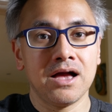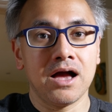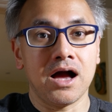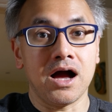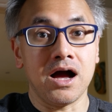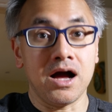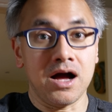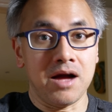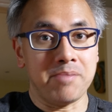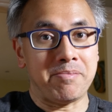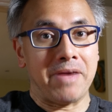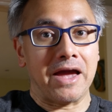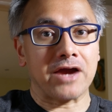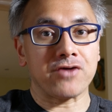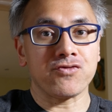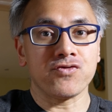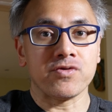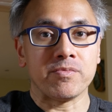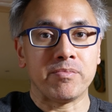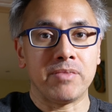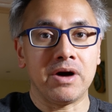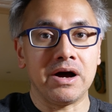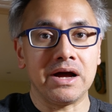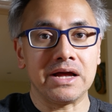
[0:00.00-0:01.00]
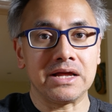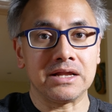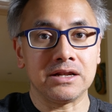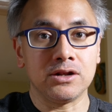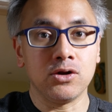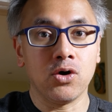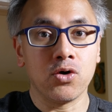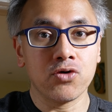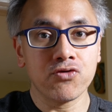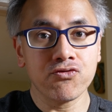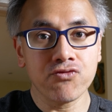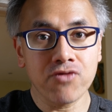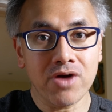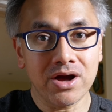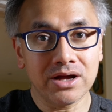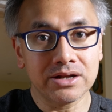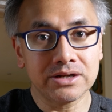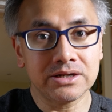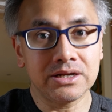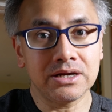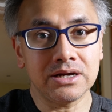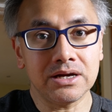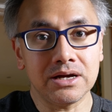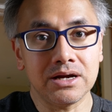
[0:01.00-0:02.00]
I'm back from my long
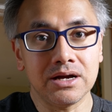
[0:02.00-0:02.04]
run.